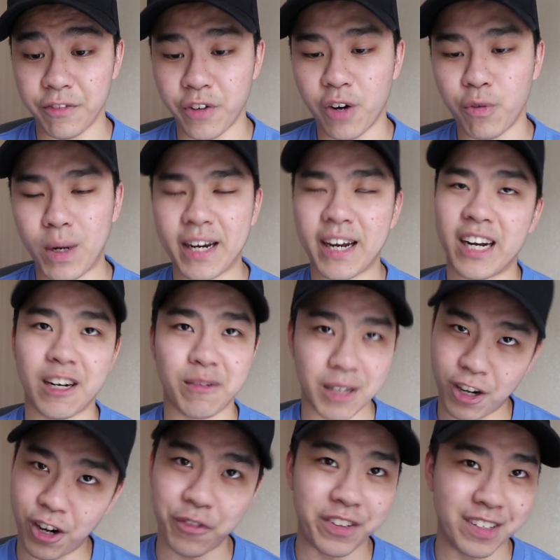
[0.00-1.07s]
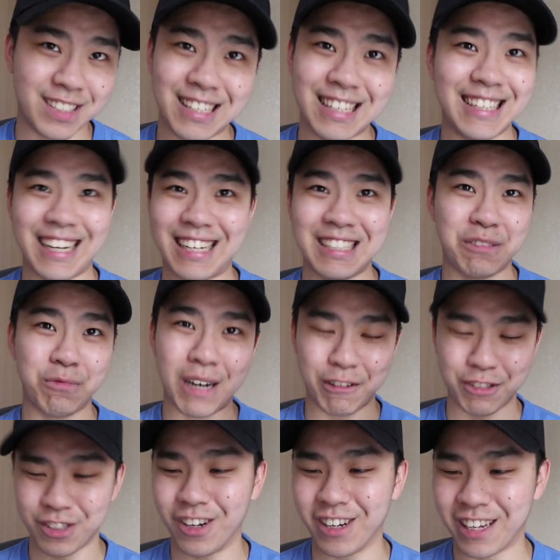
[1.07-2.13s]
Evolve 1 Kadabra. Obviously, that is what I
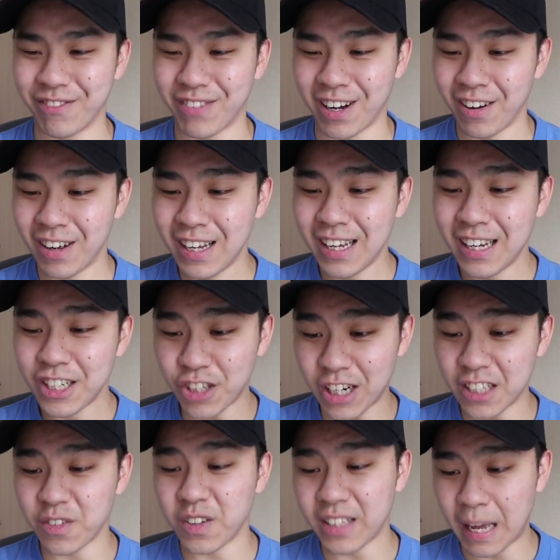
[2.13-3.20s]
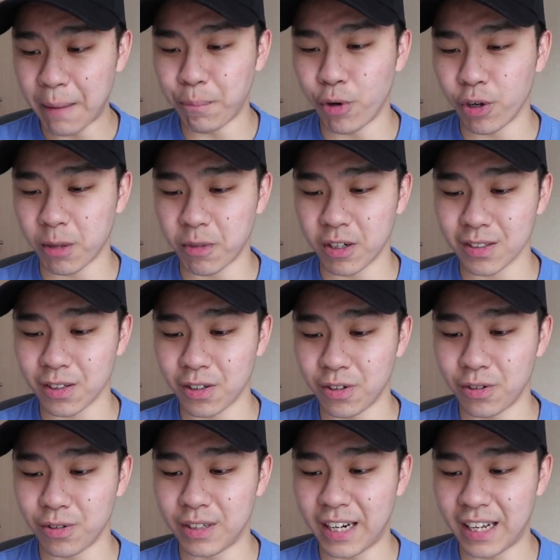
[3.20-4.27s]
was talking about. Transfer 10 Pokemon.
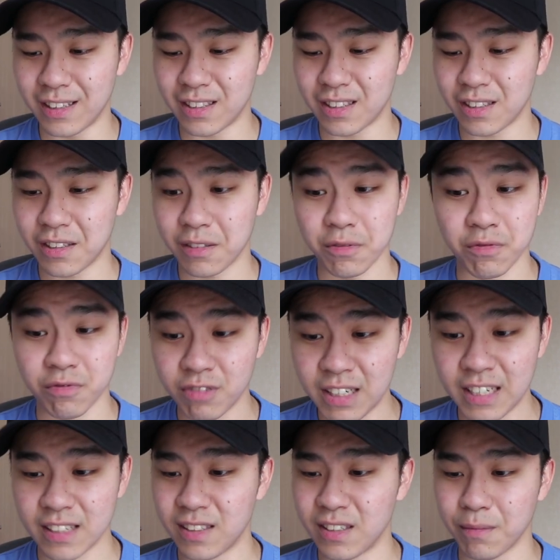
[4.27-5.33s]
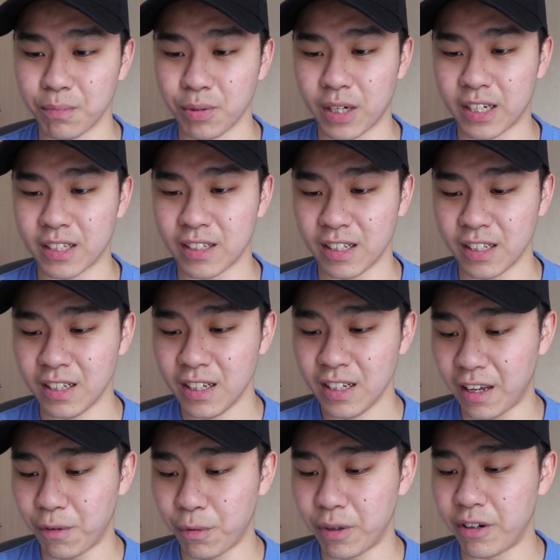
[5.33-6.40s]
So that's really simple, actually.
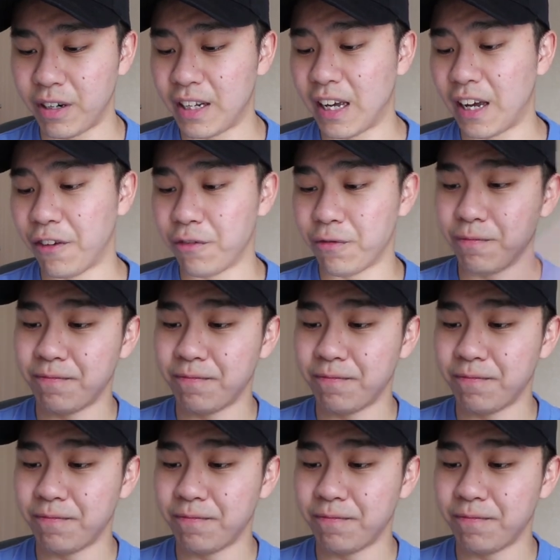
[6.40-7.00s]
And we already have.